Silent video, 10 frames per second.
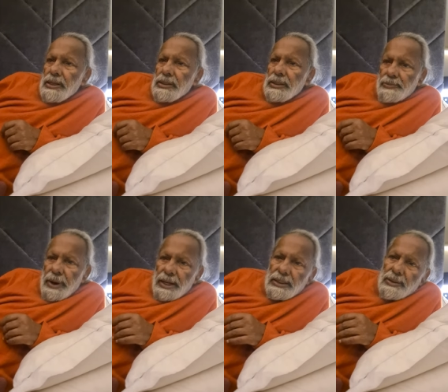The
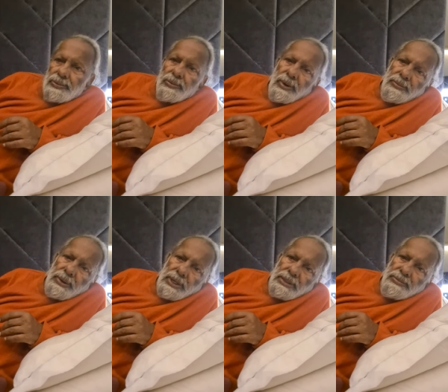mind of human
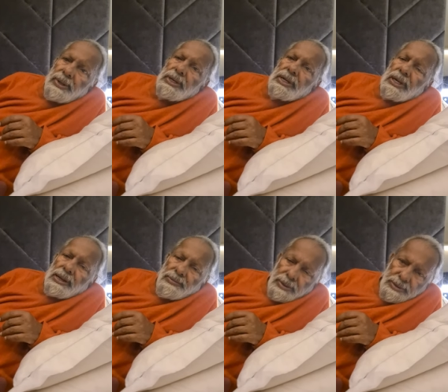being is very
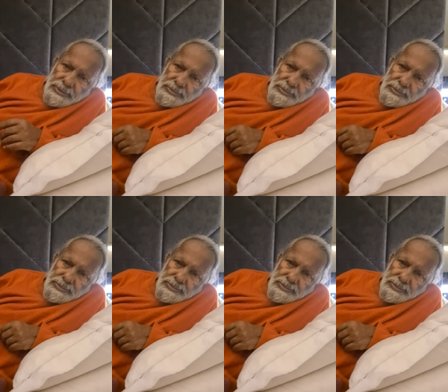clever.